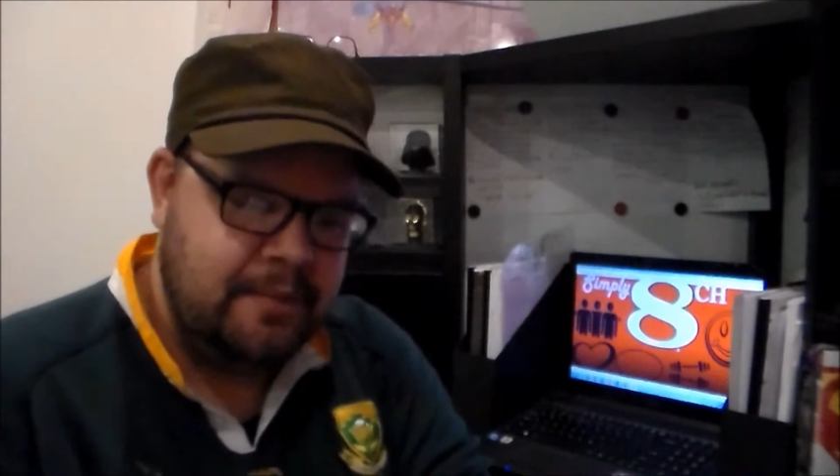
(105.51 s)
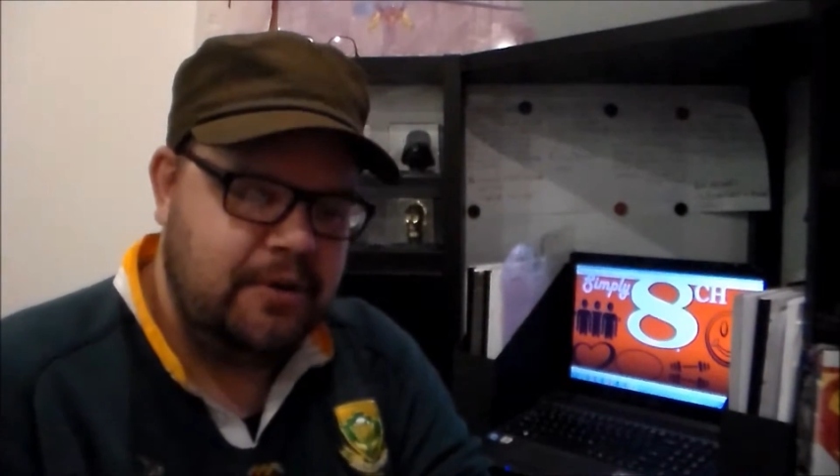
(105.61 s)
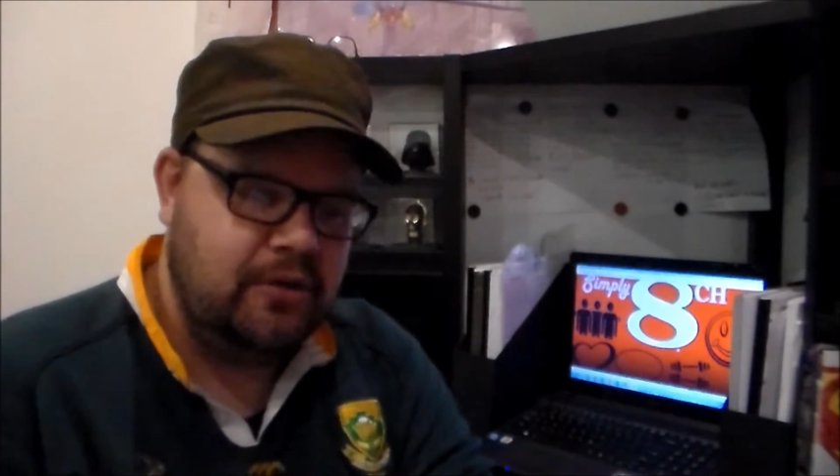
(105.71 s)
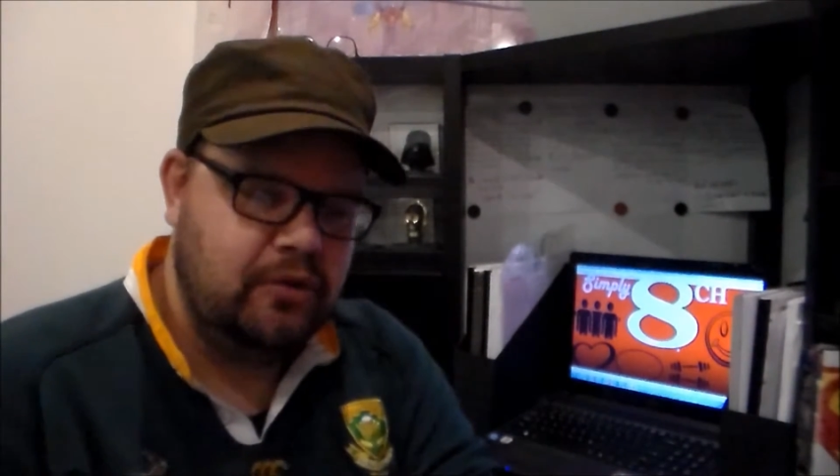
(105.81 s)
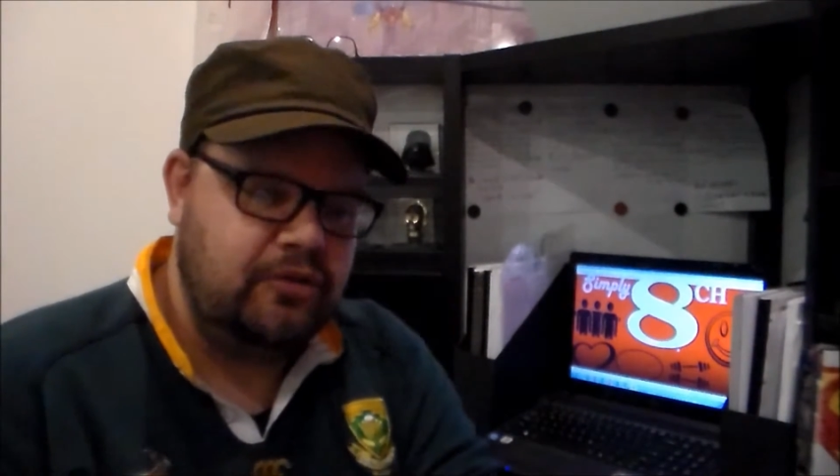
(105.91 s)

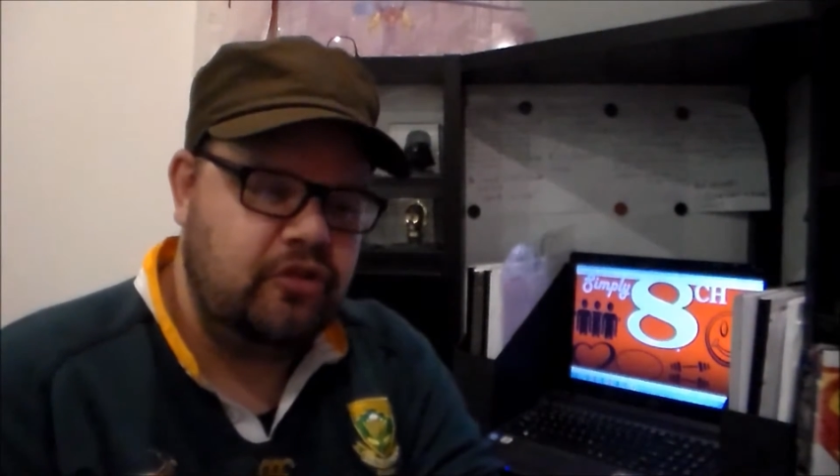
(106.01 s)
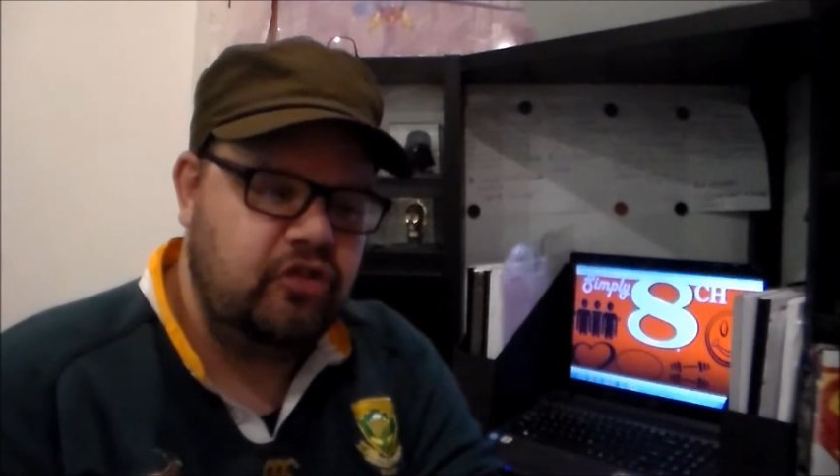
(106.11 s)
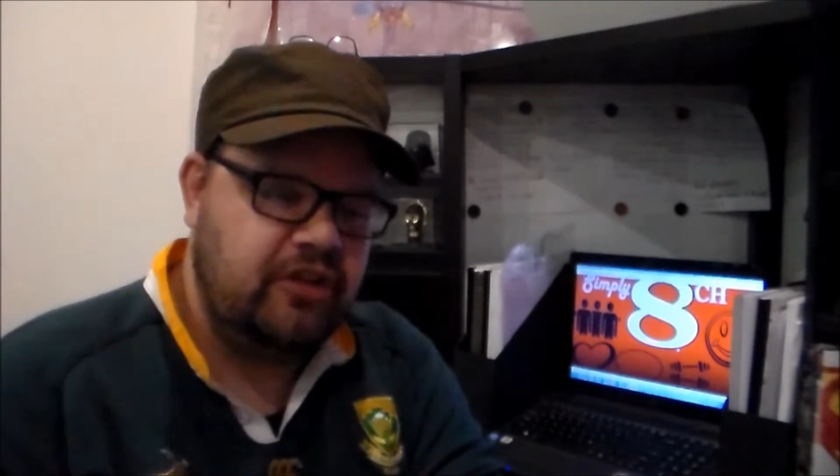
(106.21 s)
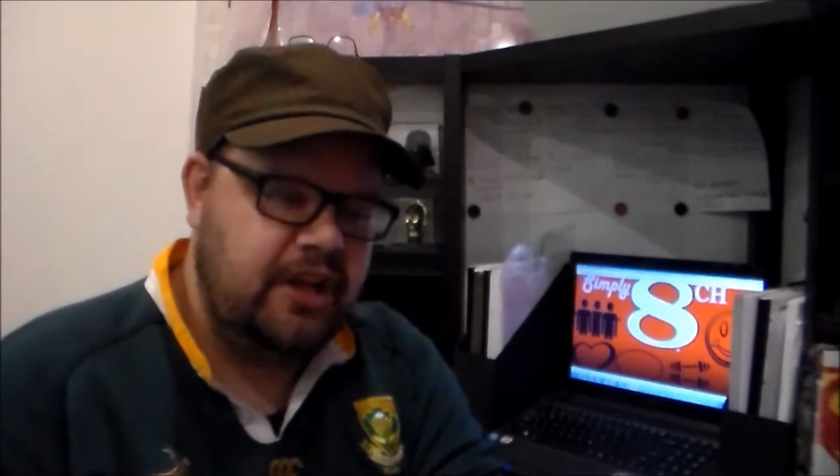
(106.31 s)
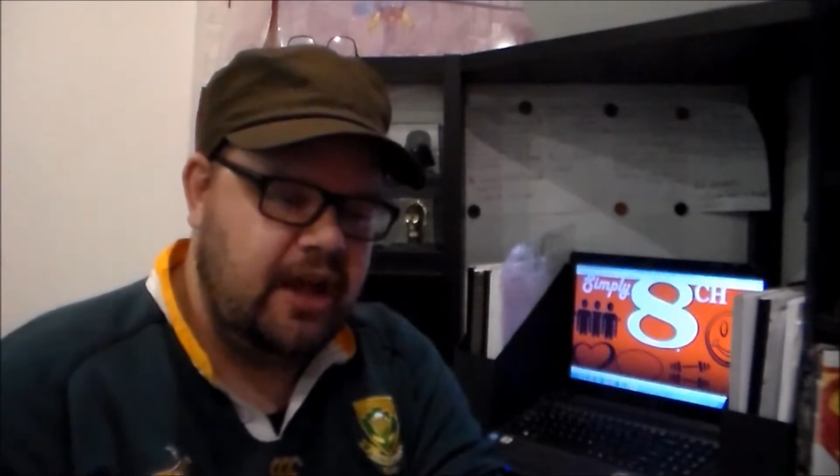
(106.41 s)
because
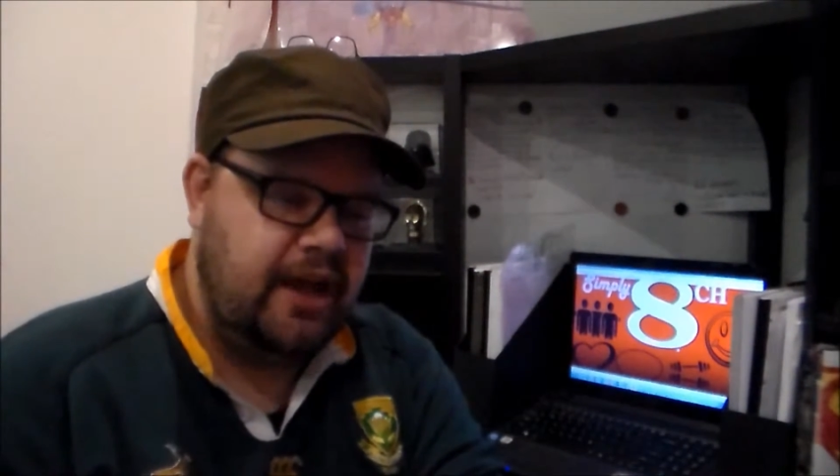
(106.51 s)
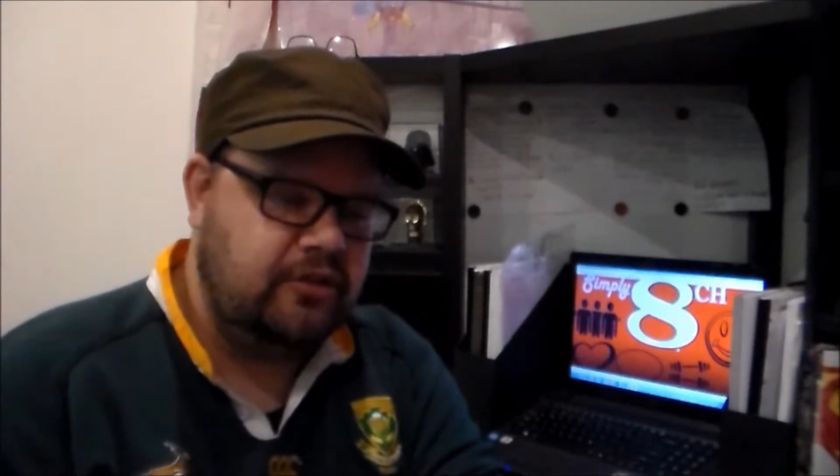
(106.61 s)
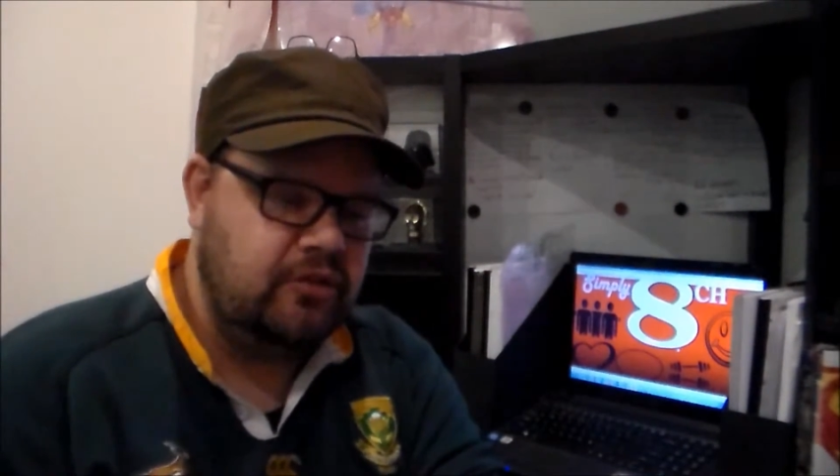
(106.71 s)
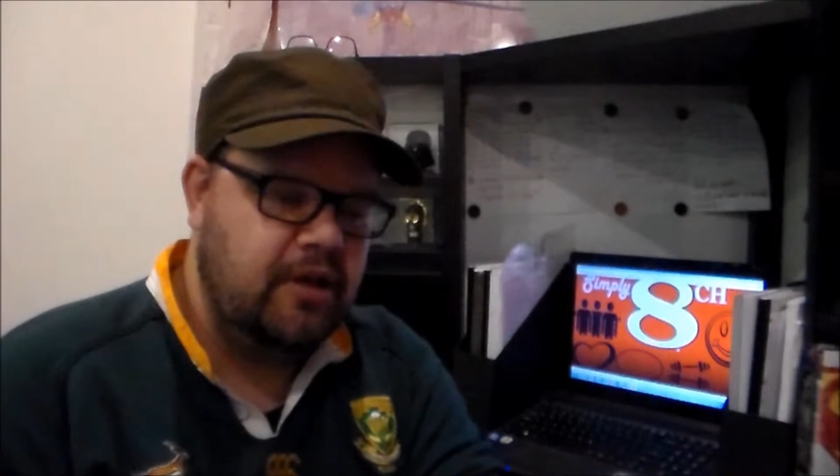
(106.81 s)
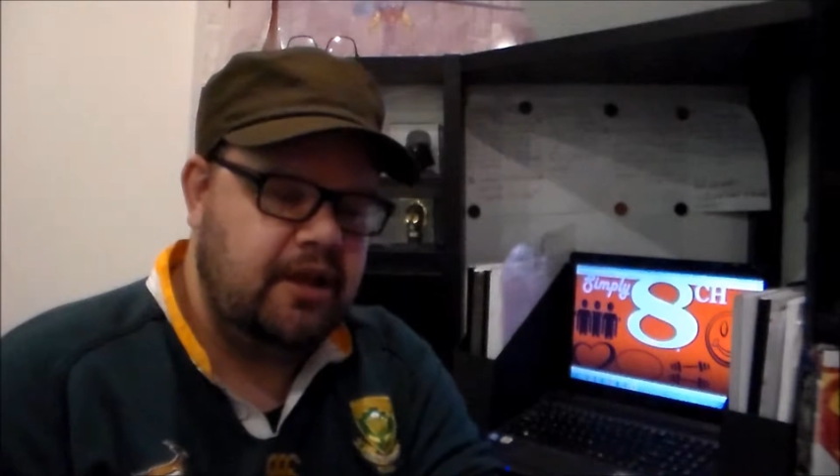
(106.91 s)
usually I
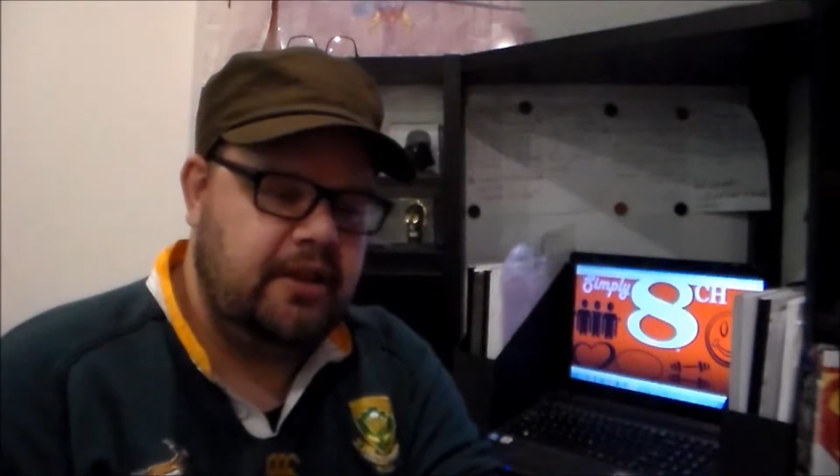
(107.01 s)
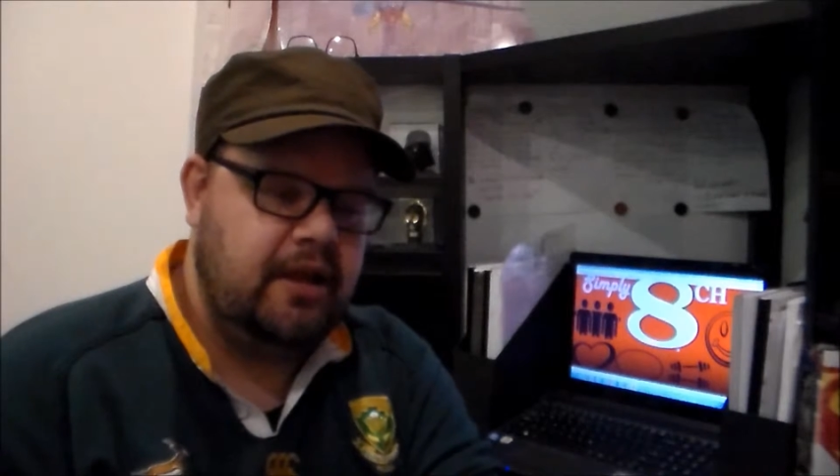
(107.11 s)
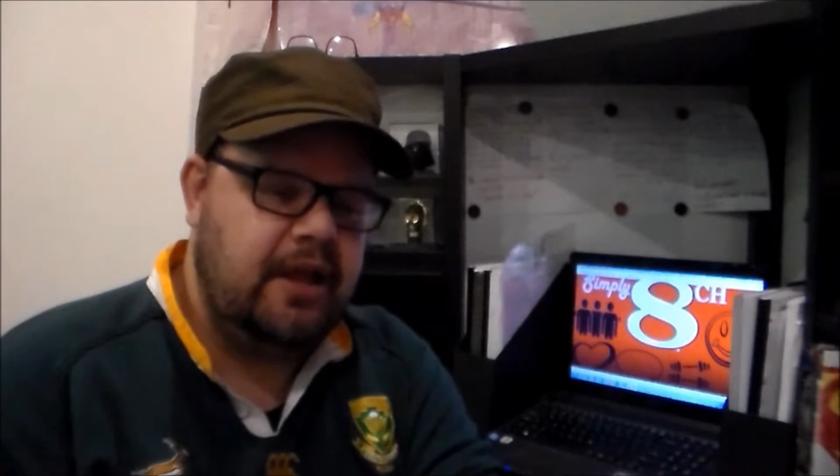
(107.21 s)
do it